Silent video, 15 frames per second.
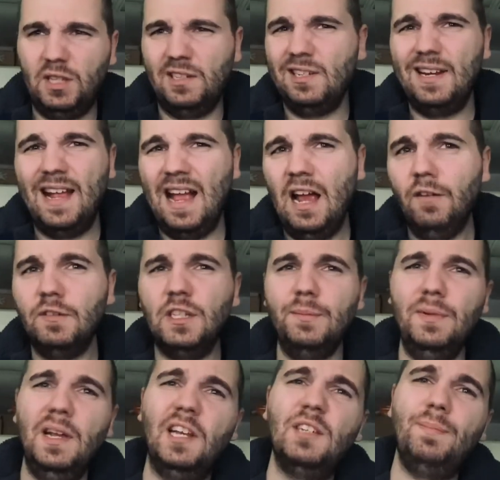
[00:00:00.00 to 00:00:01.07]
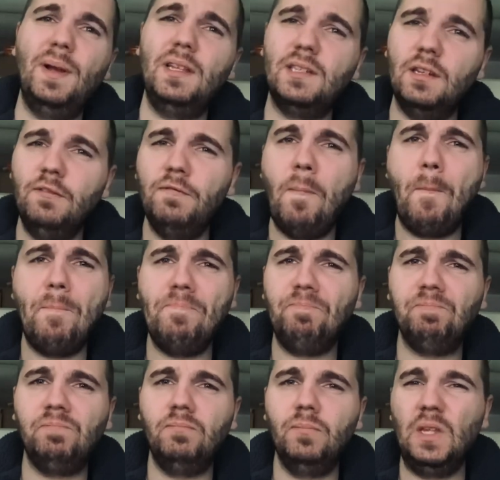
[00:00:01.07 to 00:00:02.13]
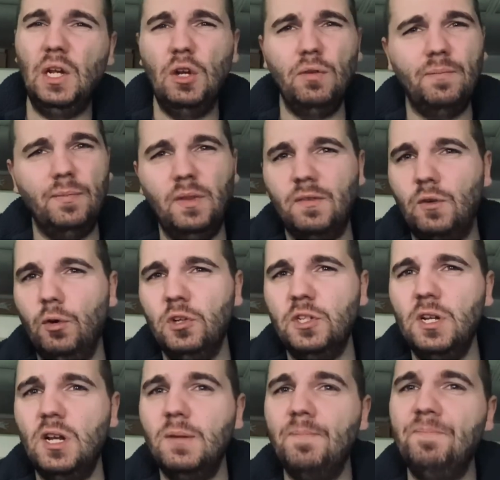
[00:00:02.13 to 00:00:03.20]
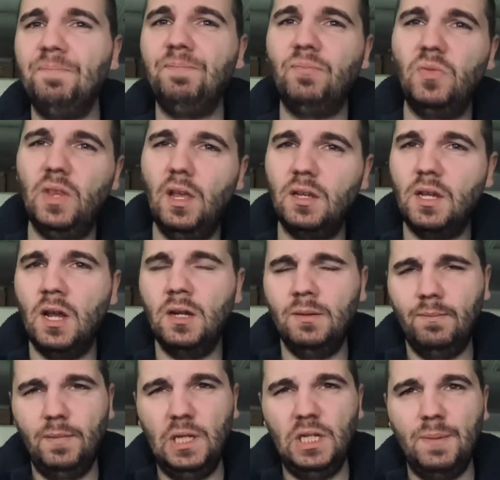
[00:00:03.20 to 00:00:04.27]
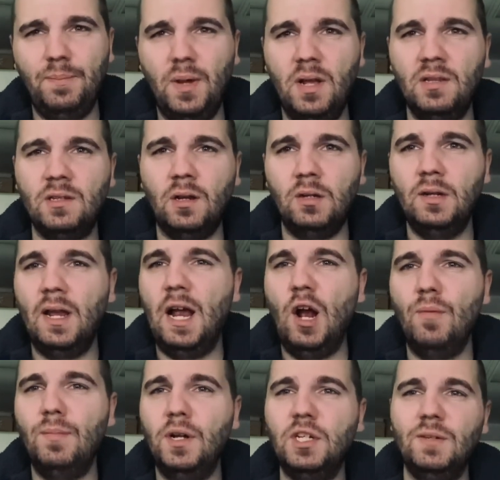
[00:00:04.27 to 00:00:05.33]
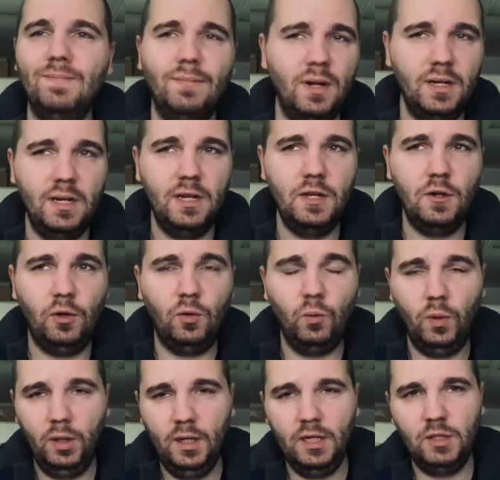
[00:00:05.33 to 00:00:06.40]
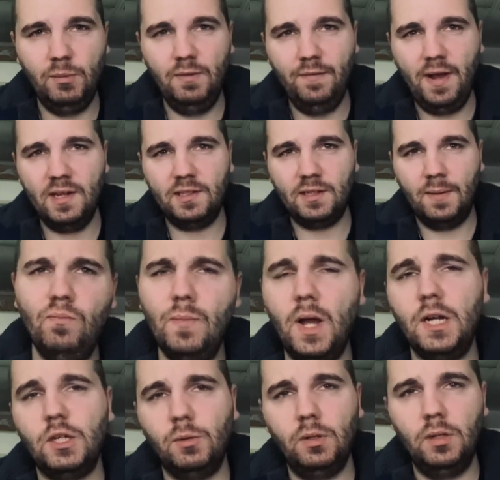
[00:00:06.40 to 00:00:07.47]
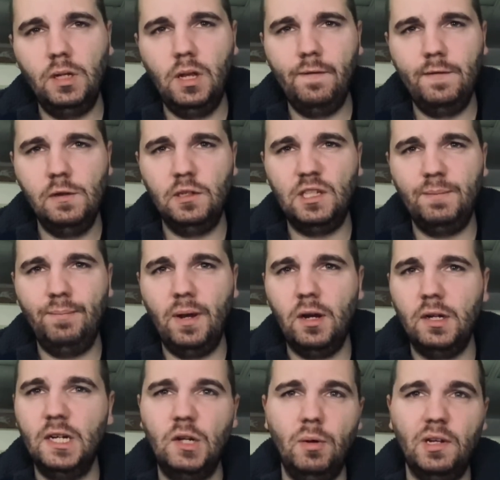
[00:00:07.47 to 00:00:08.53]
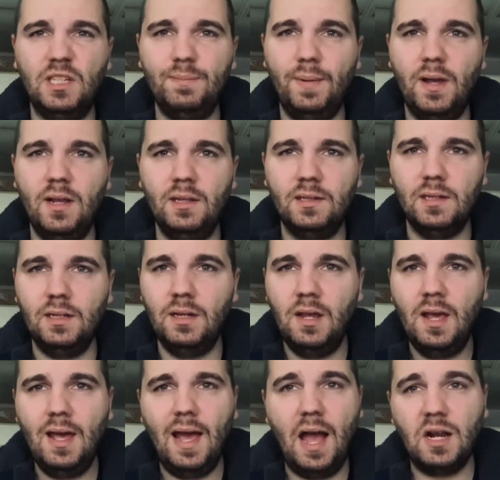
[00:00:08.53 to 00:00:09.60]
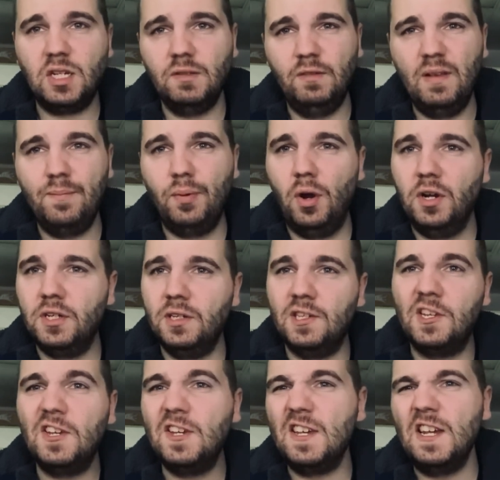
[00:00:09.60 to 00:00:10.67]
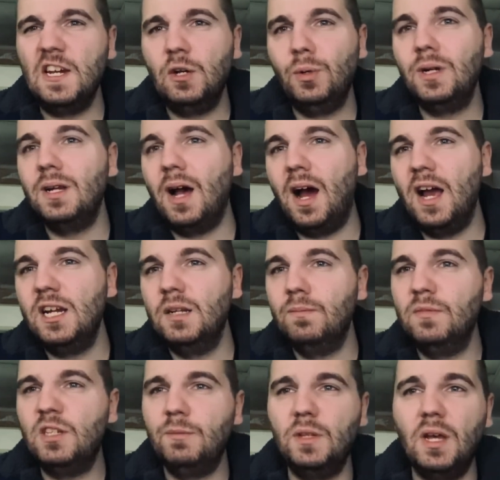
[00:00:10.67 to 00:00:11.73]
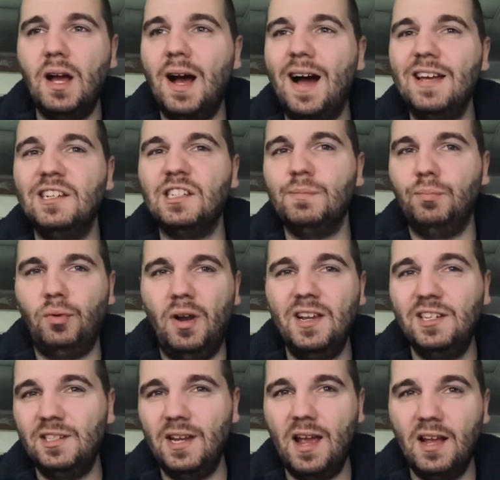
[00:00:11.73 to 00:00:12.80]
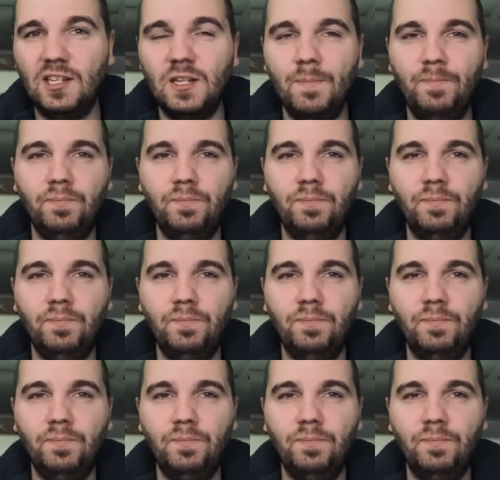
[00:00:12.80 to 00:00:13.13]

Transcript: does it have to be expensive? No, of course not. Again, it depends on how much money you're willing to invest. Naturally, if you spare no expense and actively purchase gear and items with the highest price tags,